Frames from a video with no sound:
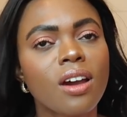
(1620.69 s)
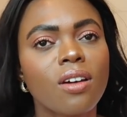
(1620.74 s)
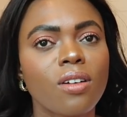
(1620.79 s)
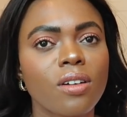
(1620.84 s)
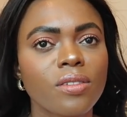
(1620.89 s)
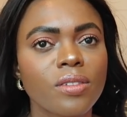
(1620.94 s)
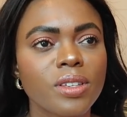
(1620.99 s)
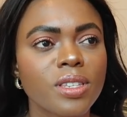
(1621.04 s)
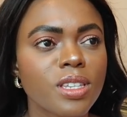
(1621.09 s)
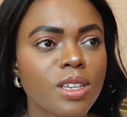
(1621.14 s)

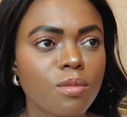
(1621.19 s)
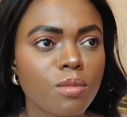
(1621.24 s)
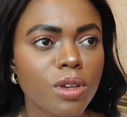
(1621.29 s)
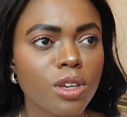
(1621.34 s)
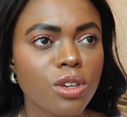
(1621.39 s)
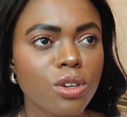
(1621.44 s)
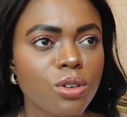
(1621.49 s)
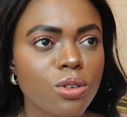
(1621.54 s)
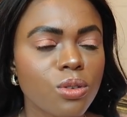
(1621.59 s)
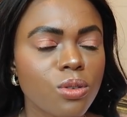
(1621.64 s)
where you see me
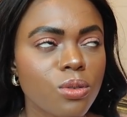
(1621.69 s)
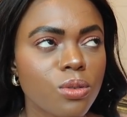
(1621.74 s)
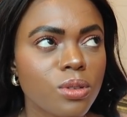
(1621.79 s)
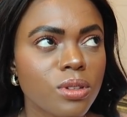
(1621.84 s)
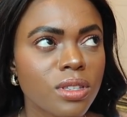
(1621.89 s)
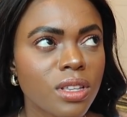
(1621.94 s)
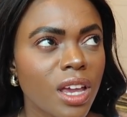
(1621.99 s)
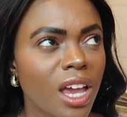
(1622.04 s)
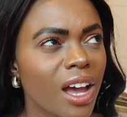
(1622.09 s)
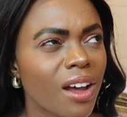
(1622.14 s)

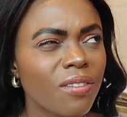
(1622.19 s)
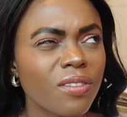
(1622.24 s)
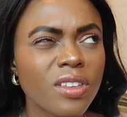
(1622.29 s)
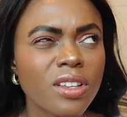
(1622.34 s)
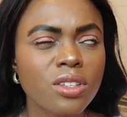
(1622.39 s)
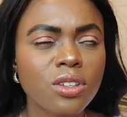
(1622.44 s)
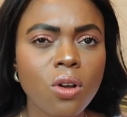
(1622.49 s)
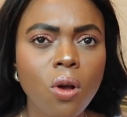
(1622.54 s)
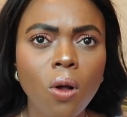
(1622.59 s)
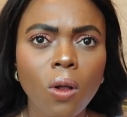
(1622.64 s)
use they have
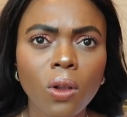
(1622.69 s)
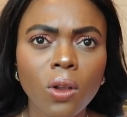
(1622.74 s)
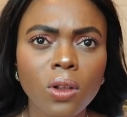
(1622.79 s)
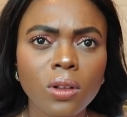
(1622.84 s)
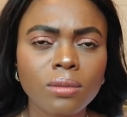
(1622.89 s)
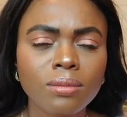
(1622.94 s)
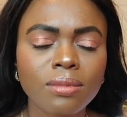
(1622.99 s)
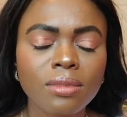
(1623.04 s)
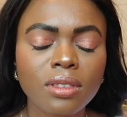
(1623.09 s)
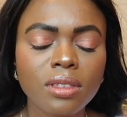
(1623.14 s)
this called
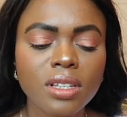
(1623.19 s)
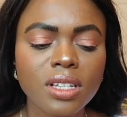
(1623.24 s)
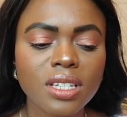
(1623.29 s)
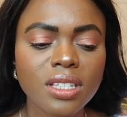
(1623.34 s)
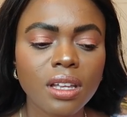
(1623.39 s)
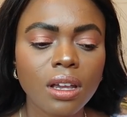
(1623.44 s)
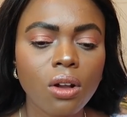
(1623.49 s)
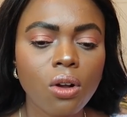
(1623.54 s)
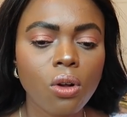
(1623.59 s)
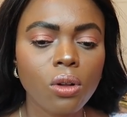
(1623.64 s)
this
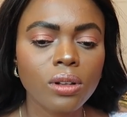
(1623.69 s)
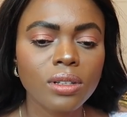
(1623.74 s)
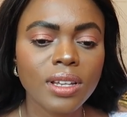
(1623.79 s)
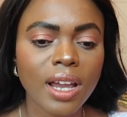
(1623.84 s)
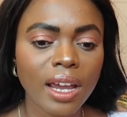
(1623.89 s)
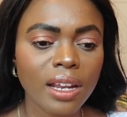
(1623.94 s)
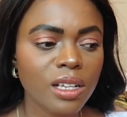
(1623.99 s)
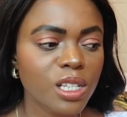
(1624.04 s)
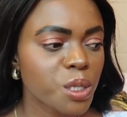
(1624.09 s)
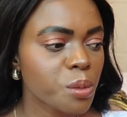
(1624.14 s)
thing called
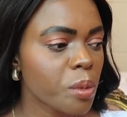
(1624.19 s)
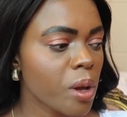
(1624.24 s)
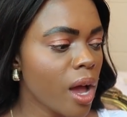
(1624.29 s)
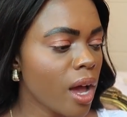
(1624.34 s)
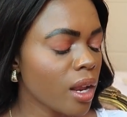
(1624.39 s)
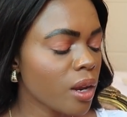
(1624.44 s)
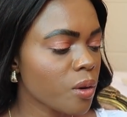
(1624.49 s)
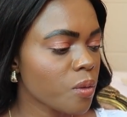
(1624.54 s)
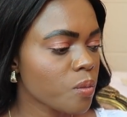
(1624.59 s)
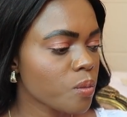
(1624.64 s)

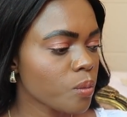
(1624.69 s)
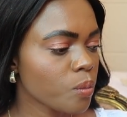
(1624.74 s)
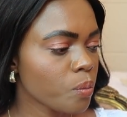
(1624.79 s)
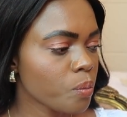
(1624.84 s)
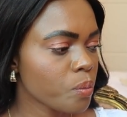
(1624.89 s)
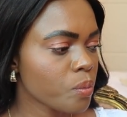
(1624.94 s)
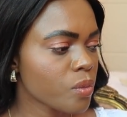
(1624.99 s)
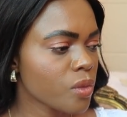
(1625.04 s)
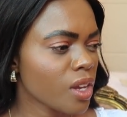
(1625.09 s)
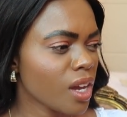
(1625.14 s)
Dynaspot
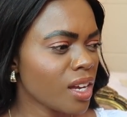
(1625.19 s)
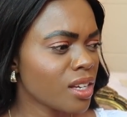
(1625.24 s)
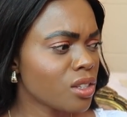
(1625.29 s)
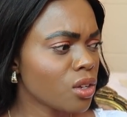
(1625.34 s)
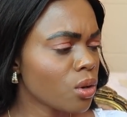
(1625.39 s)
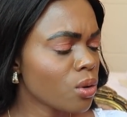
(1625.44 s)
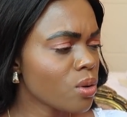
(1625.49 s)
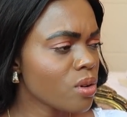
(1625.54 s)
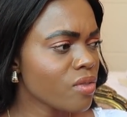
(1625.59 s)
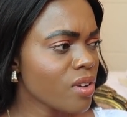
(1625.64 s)
I
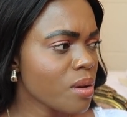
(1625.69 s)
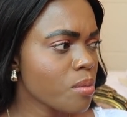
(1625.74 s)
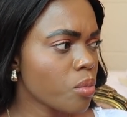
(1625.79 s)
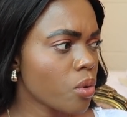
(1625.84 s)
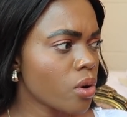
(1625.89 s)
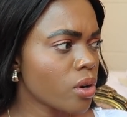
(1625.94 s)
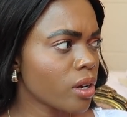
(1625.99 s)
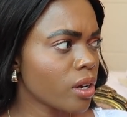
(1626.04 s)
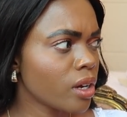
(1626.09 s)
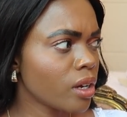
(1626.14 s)
don't know if I
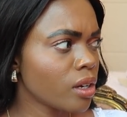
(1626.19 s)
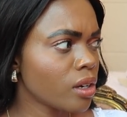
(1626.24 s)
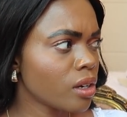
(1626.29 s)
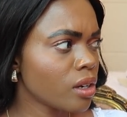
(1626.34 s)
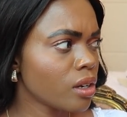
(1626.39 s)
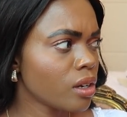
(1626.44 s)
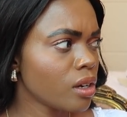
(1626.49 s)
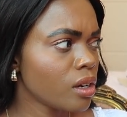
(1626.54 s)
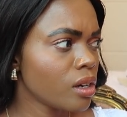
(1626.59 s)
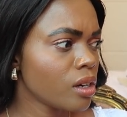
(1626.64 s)
bought it
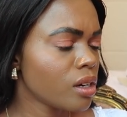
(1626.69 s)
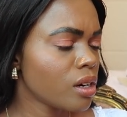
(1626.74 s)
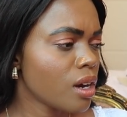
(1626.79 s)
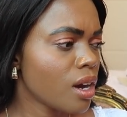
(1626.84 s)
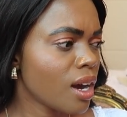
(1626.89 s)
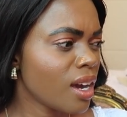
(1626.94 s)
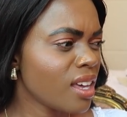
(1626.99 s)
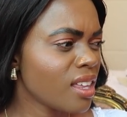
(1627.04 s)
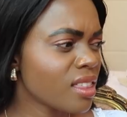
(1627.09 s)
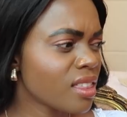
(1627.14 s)

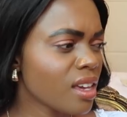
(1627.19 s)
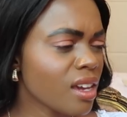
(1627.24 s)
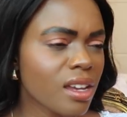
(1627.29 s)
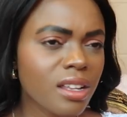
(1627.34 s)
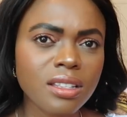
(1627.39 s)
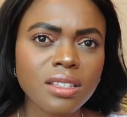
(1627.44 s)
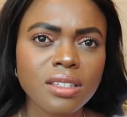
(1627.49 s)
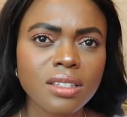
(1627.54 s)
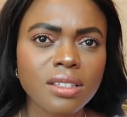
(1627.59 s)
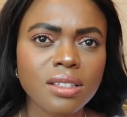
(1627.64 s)
I think
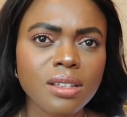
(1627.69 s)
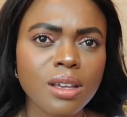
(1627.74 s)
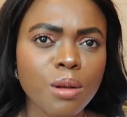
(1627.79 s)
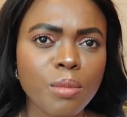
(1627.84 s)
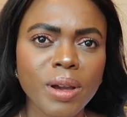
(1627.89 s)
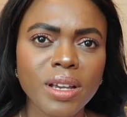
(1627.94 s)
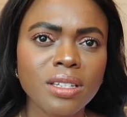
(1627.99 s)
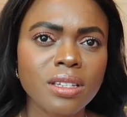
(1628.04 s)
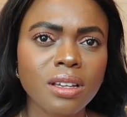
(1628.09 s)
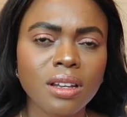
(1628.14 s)
it's in
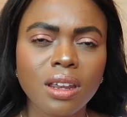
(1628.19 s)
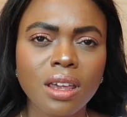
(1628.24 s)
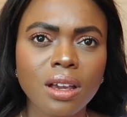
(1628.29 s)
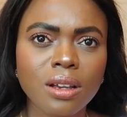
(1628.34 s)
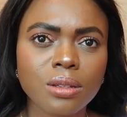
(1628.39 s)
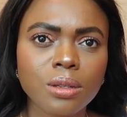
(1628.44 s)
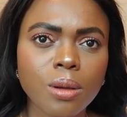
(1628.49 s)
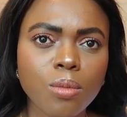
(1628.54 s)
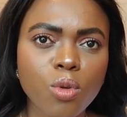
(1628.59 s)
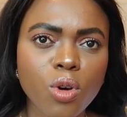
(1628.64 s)
my
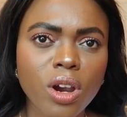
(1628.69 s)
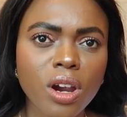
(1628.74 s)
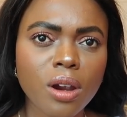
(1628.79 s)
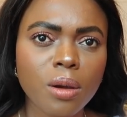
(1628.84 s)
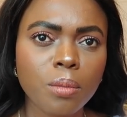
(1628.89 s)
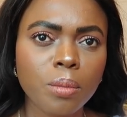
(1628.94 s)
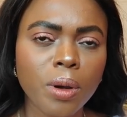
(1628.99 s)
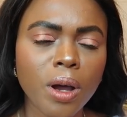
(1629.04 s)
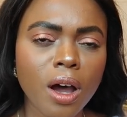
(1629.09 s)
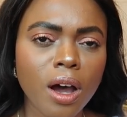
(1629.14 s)
skincare
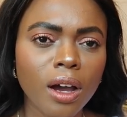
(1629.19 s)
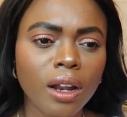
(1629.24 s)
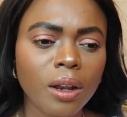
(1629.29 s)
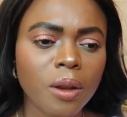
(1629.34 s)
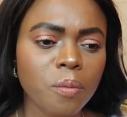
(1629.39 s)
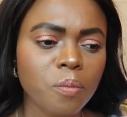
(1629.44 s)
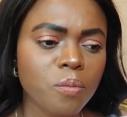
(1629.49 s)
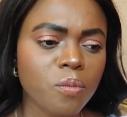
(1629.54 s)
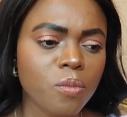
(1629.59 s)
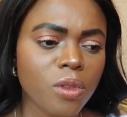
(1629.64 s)
somewhere but
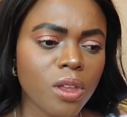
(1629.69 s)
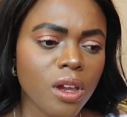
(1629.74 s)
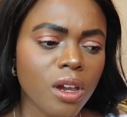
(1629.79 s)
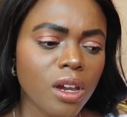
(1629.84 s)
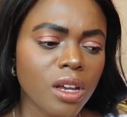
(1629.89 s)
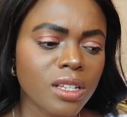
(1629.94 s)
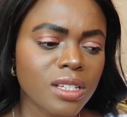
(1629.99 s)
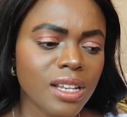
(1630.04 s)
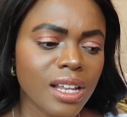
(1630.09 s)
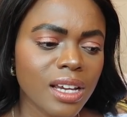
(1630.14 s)

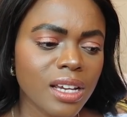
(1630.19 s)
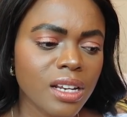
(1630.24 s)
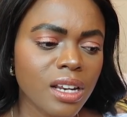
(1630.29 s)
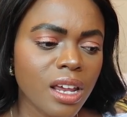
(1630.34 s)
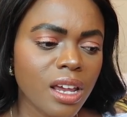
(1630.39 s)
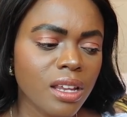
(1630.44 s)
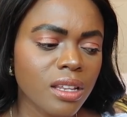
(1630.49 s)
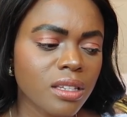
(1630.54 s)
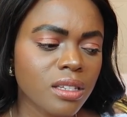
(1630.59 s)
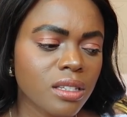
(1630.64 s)
it's like an
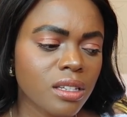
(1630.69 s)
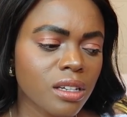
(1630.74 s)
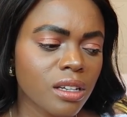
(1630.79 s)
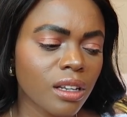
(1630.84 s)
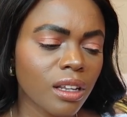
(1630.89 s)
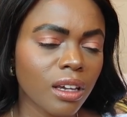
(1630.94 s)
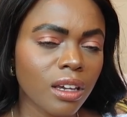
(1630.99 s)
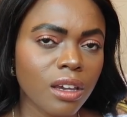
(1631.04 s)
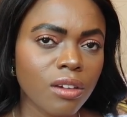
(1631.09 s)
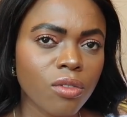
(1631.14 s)
instant
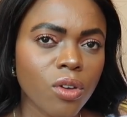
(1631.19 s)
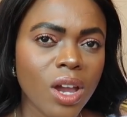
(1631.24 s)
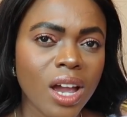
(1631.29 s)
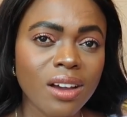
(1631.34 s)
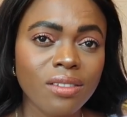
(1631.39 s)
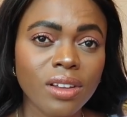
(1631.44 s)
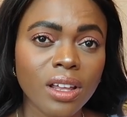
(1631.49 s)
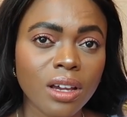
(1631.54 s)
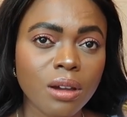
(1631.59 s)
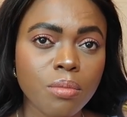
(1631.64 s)
like if you
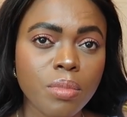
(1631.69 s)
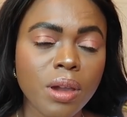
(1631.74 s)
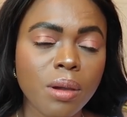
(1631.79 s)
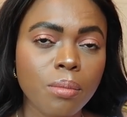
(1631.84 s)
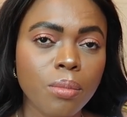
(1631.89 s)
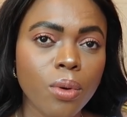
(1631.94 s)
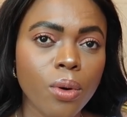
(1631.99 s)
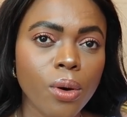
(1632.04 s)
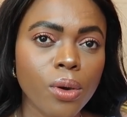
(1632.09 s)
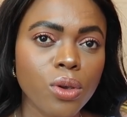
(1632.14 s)
have like a
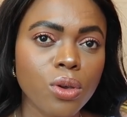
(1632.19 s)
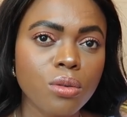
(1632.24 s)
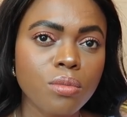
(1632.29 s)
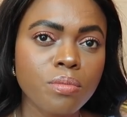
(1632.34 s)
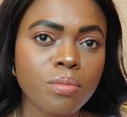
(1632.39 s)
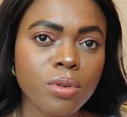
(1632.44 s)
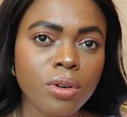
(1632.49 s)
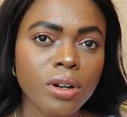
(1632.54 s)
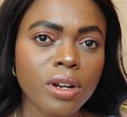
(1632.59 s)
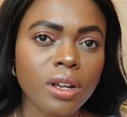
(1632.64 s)
pimple you
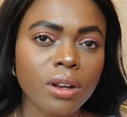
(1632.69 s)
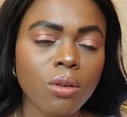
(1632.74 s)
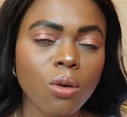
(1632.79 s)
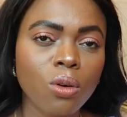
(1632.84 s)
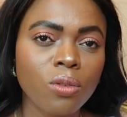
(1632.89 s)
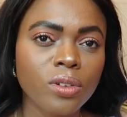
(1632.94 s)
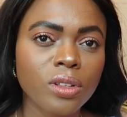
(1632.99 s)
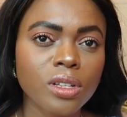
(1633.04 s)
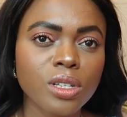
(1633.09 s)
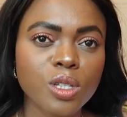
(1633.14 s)
put it
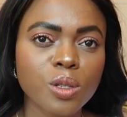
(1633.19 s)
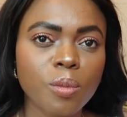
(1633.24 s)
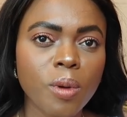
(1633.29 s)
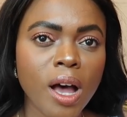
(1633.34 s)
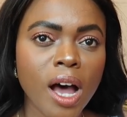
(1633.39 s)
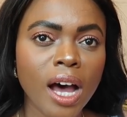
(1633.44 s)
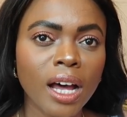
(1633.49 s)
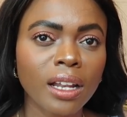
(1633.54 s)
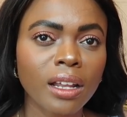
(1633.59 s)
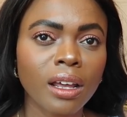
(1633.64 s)
over the
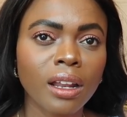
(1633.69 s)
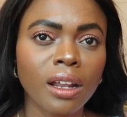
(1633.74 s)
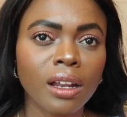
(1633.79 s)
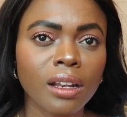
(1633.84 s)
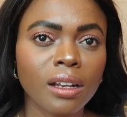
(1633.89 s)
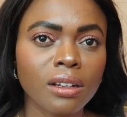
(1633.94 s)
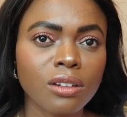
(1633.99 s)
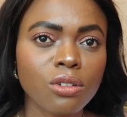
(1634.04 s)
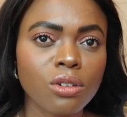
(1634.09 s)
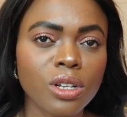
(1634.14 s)
spot
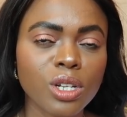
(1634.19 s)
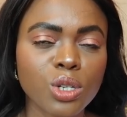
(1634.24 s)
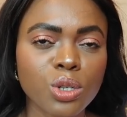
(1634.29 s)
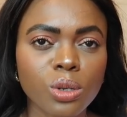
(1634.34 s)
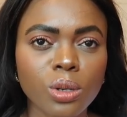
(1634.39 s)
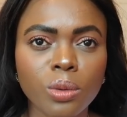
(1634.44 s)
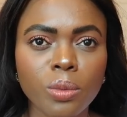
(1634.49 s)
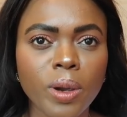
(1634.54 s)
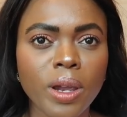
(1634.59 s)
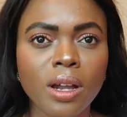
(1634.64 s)
and you
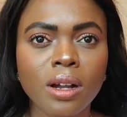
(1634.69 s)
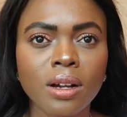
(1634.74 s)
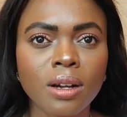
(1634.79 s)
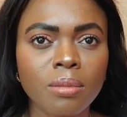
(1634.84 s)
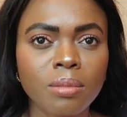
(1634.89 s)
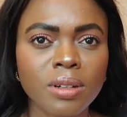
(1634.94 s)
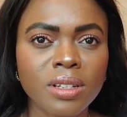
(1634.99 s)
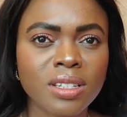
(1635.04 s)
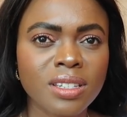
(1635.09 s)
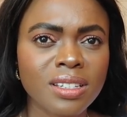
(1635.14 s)
literally wake
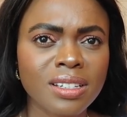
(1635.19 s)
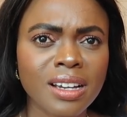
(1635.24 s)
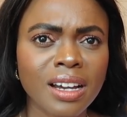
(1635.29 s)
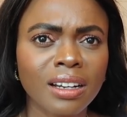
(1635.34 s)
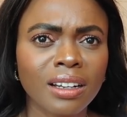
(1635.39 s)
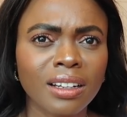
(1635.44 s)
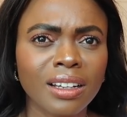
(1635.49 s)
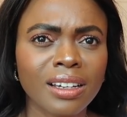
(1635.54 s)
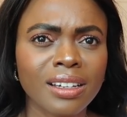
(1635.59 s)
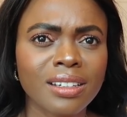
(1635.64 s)
up it's
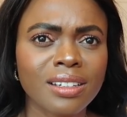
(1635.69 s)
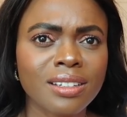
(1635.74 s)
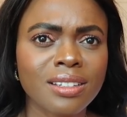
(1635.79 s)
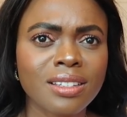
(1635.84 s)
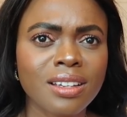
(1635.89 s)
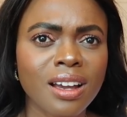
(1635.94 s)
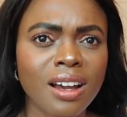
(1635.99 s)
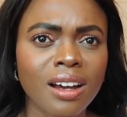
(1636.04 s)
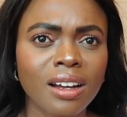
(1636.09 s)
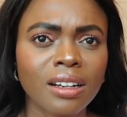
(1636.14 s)
kind of like
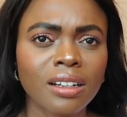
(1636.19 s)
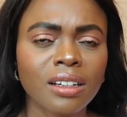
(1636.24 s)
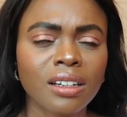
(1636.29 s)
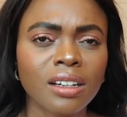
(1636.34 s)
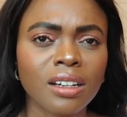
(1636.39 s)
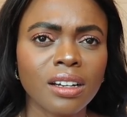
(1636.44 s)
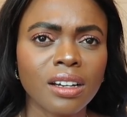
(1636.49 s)
it's gone